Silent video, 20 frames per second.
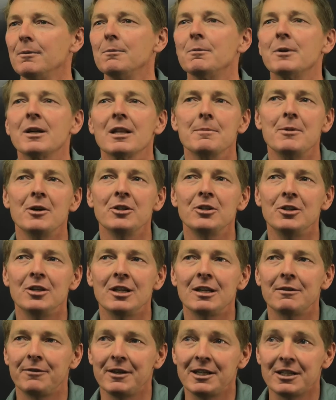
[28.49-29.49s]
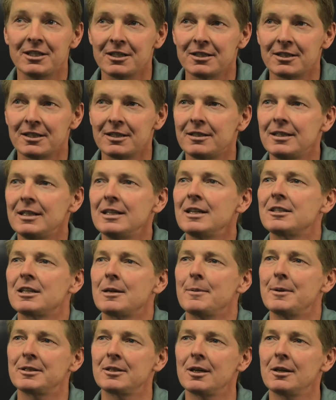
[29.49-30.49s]
One of the most unique features is Sea to
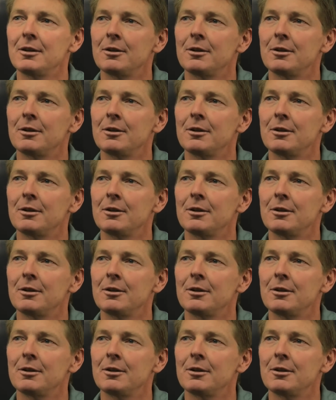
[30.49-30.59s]
Summit's